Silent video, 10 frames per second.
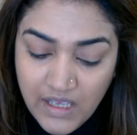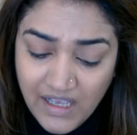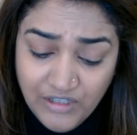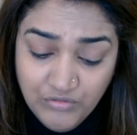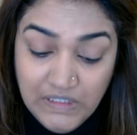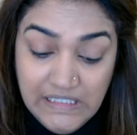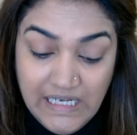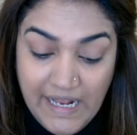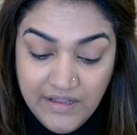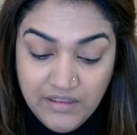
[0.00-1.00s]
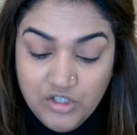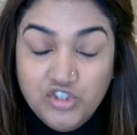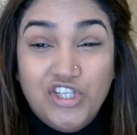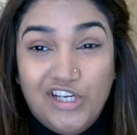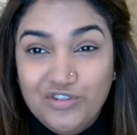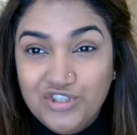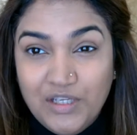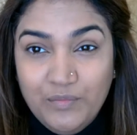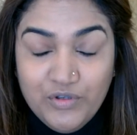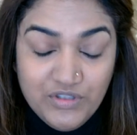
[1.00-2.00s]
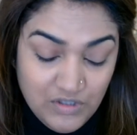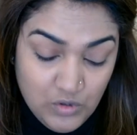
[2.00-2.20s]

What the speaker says: I really like the yellow shade because it